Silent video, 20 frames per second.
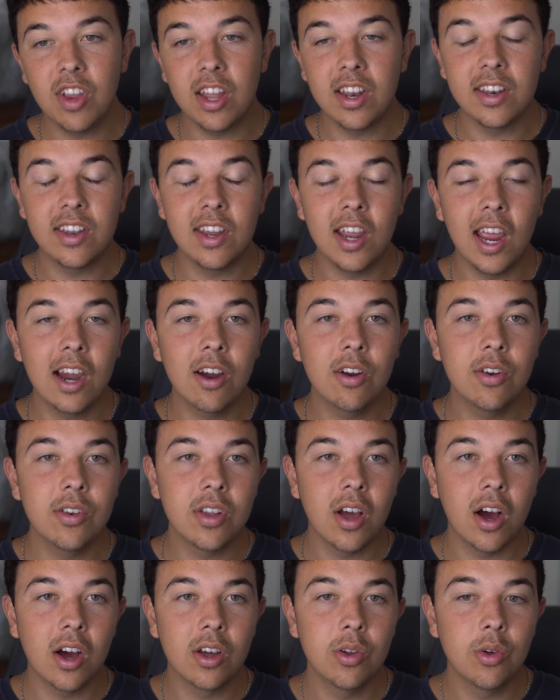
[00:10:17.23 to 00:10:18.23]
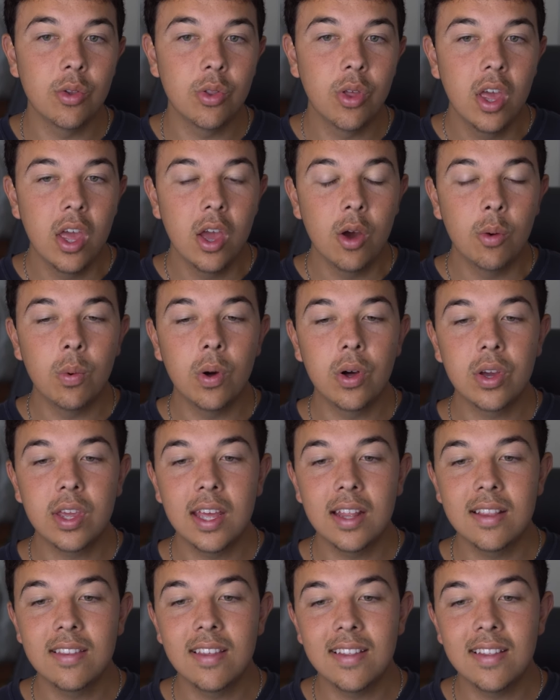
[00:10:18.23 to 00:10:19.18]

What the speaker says: and Aaron Donald will get